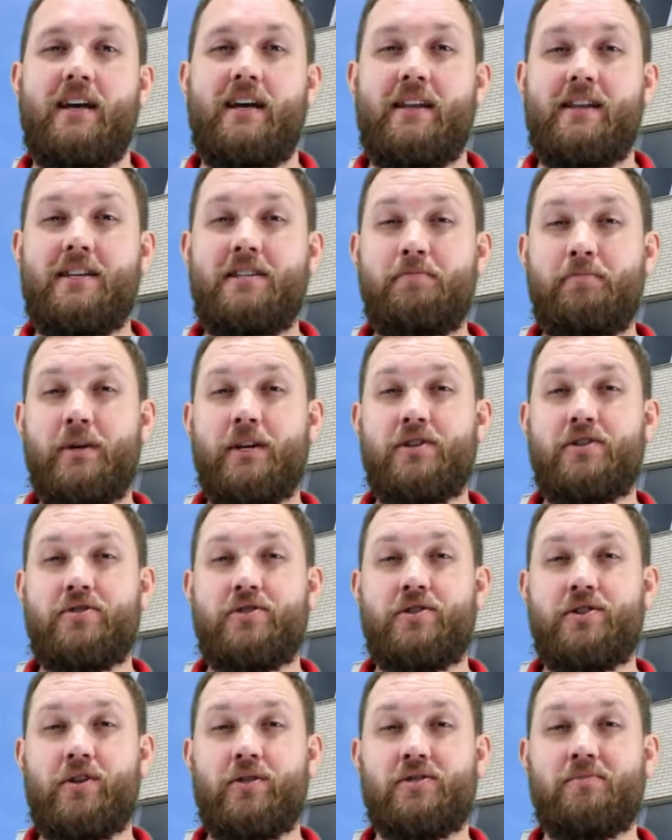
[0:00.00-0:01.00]
This
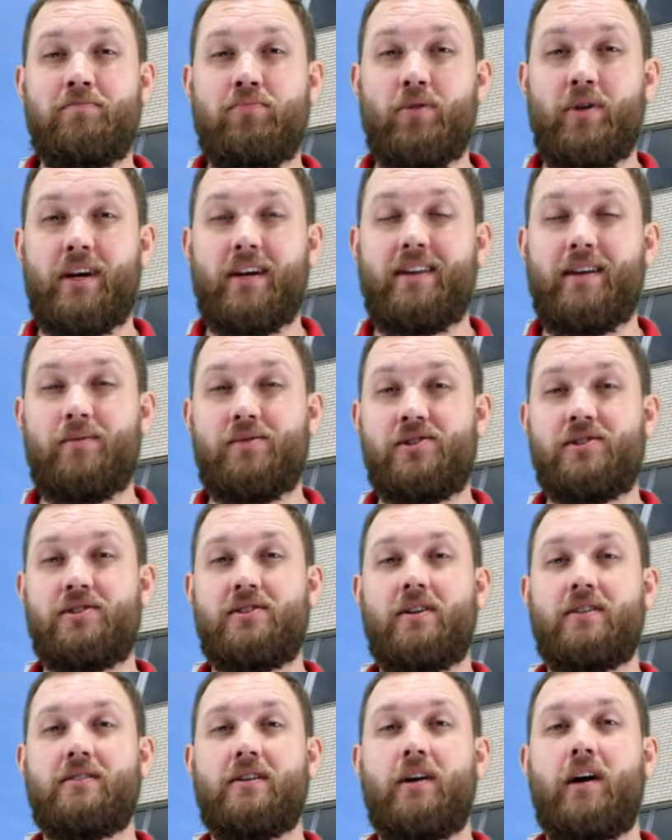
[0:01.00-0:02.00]
picture shows brick that was
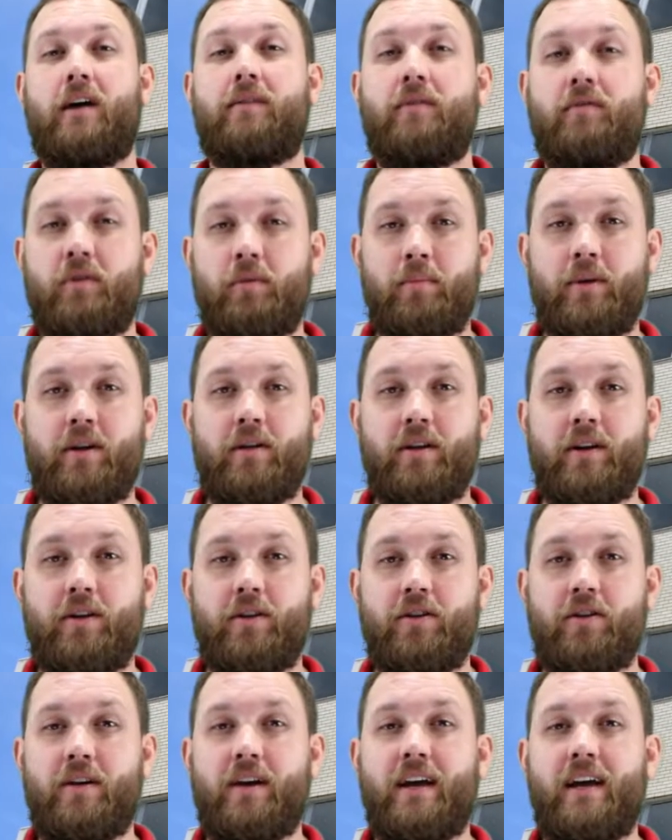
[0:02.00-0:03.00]
sucked off of a building
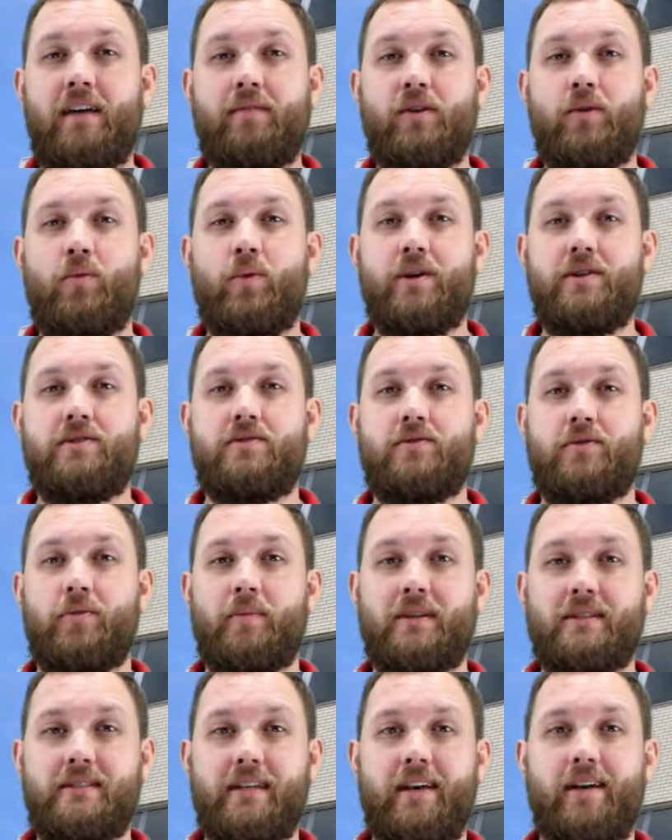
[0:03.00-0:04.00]
due to a heavy
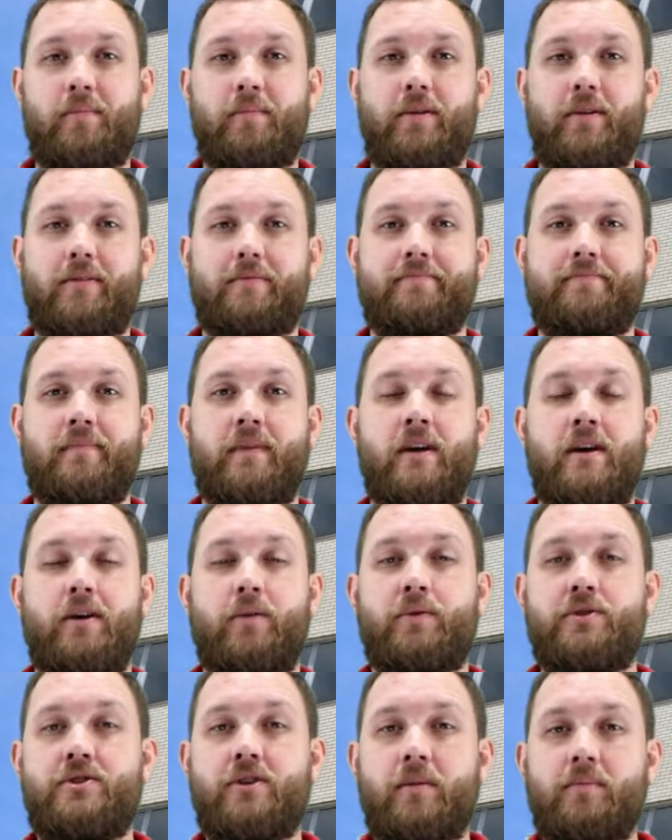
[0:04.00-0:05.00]
windstorm in Tampa.
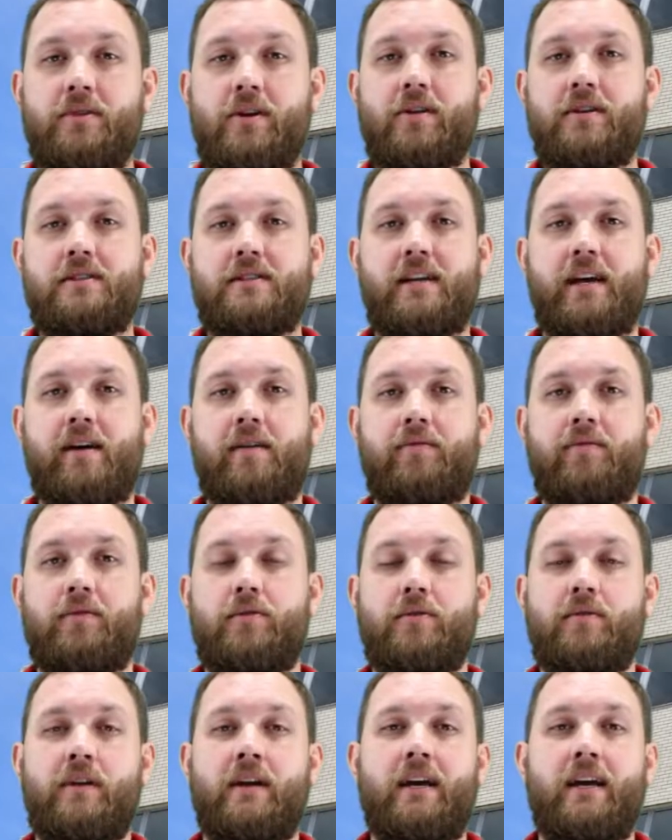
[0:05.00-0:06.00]
We jumped on a
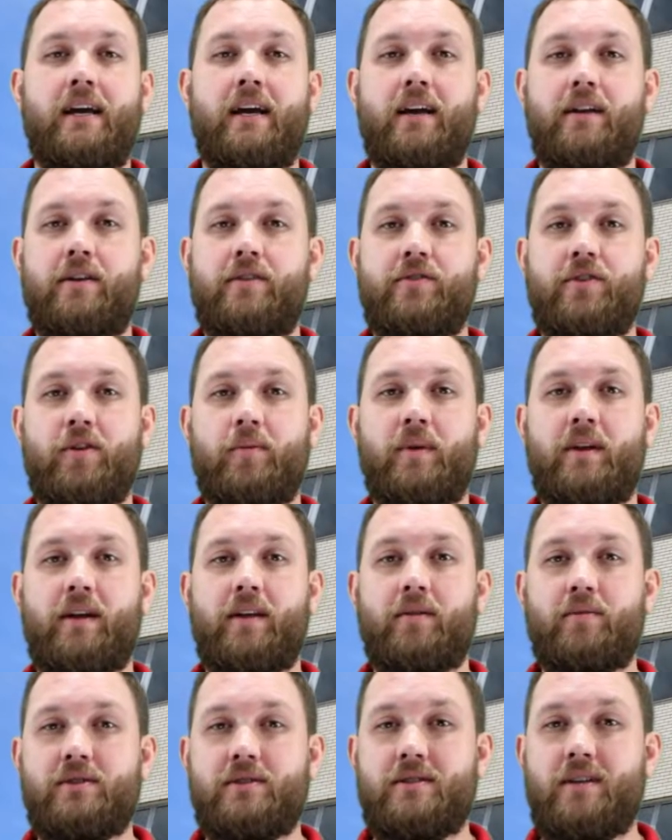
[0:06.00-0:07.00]
scaffold and determined that
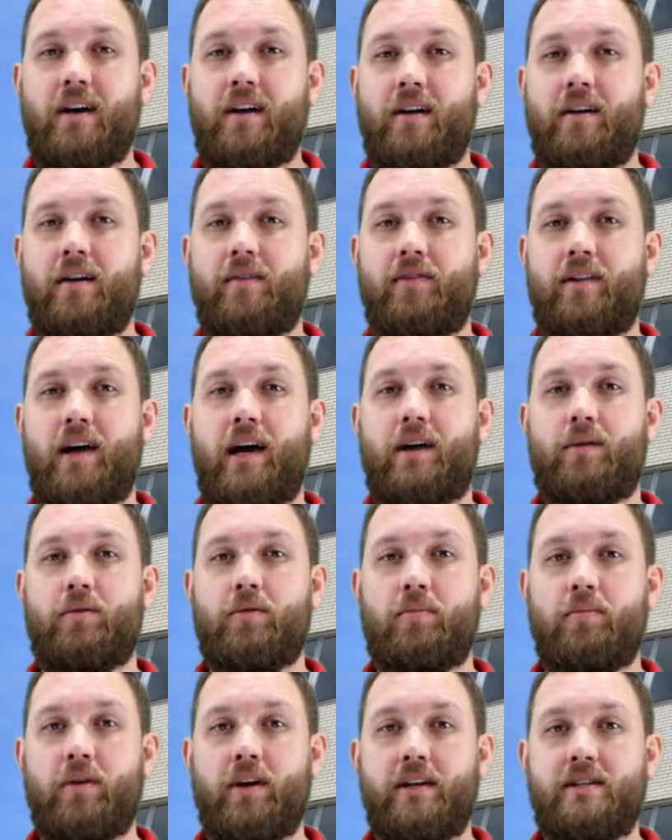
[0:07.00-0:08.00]
there was not enough
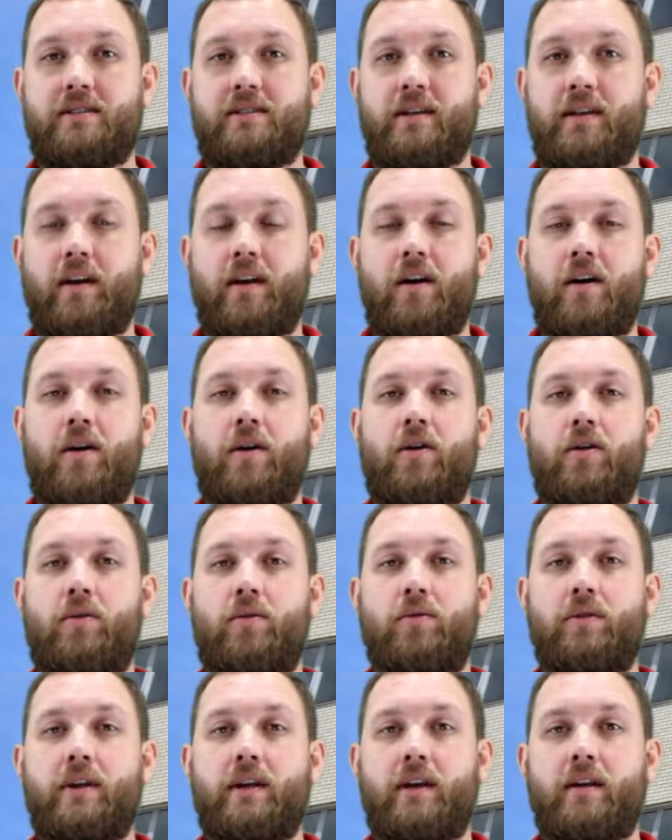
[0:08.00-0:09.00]
lateral bracing
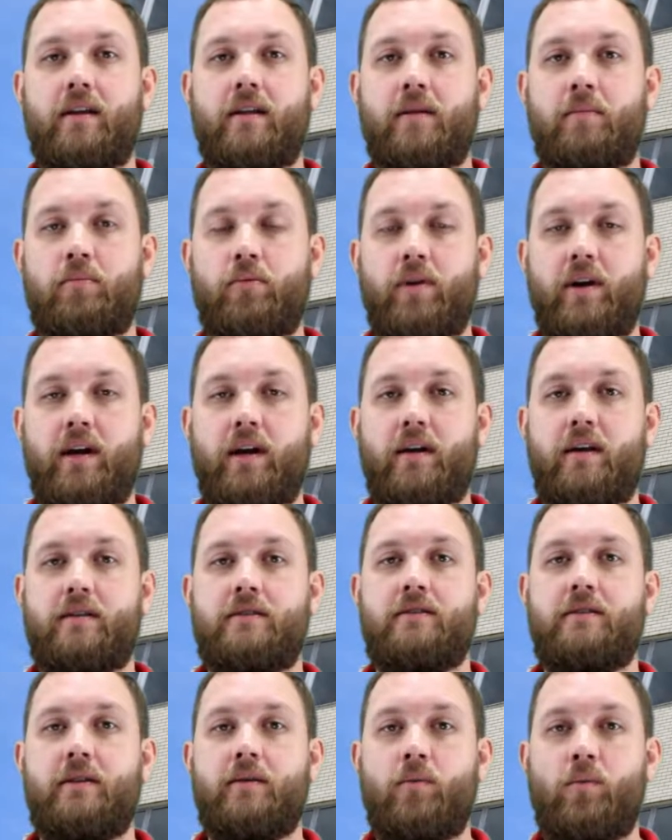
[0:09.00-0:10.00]
holding the brick
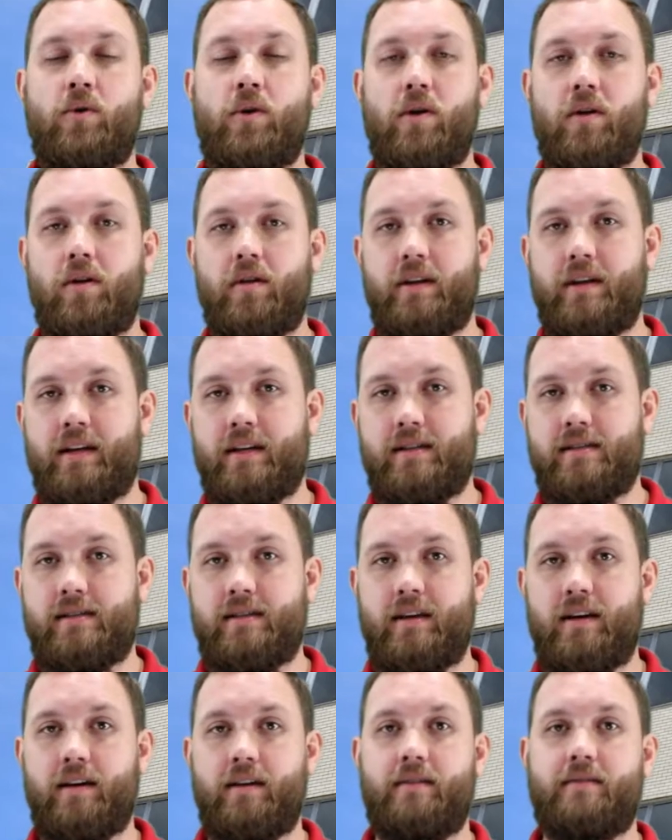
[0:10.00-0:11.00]
to the wall on the
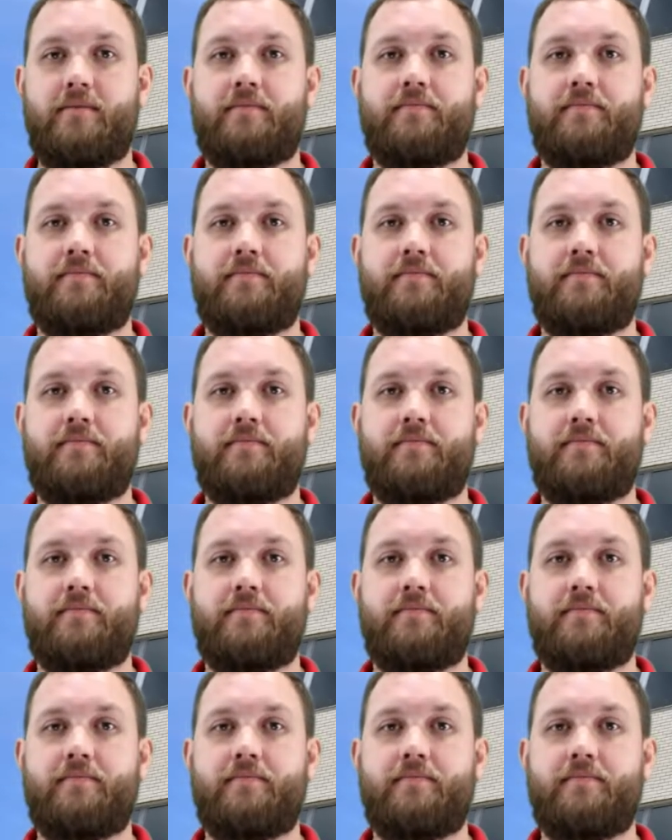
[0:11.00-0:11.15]
inside.